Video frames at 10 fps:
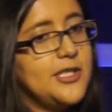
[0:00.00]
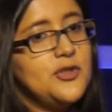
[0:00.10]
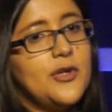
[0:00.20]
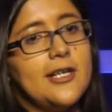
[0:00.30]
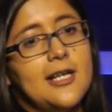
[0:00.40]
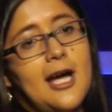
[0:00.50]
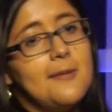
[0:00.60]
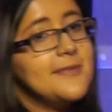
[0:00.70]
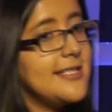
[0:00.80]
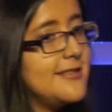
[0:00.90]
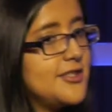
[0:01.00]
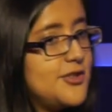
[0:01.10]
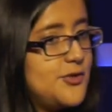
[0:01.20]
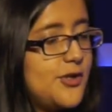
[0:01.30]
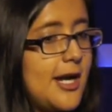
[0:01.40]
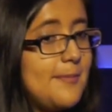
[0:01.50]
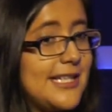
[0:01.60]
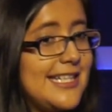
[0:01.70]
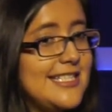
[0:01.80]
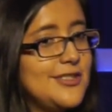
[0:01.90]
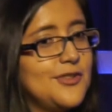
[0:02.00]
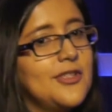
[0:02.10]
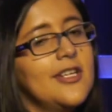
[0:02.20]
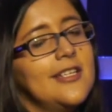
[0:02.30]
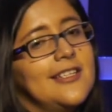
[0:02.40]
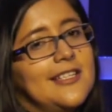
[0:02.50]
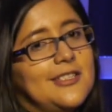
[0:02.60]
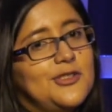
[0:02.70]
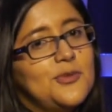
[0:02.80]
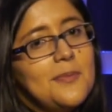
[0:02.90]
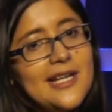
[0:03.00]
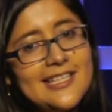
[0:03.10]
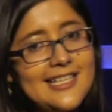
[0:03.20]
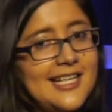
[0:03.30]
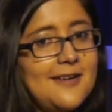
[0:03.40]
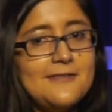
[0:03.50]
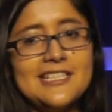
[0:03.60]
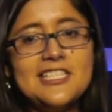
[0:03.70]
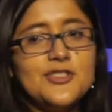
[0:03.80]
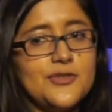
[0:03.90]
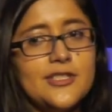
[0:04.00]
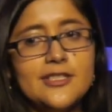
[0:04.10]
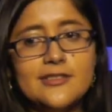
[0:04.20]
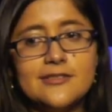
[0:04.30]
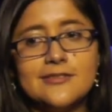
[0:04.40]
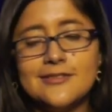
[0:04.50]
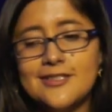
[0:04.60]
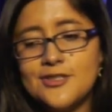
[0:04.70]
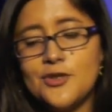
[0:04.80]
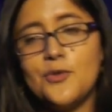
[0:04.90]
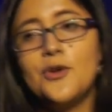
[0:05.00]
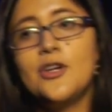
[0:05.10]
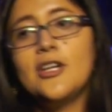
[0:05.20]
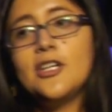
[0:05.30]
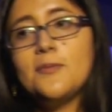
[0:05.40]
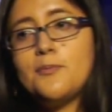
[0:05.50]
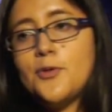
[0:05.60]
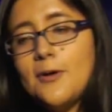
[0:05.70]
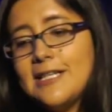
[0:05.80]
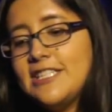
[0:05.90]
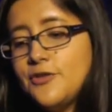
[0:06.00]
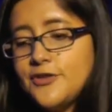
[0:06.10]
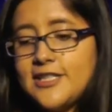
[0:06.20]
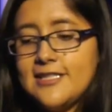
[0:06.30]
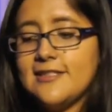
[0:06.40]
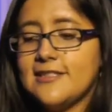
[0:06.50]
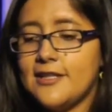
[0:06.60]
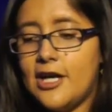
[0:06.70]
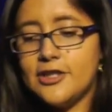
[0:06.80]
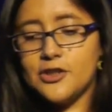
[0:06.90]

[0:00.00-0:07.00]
when you are updating your application, you might have an issue there. So probably your tests are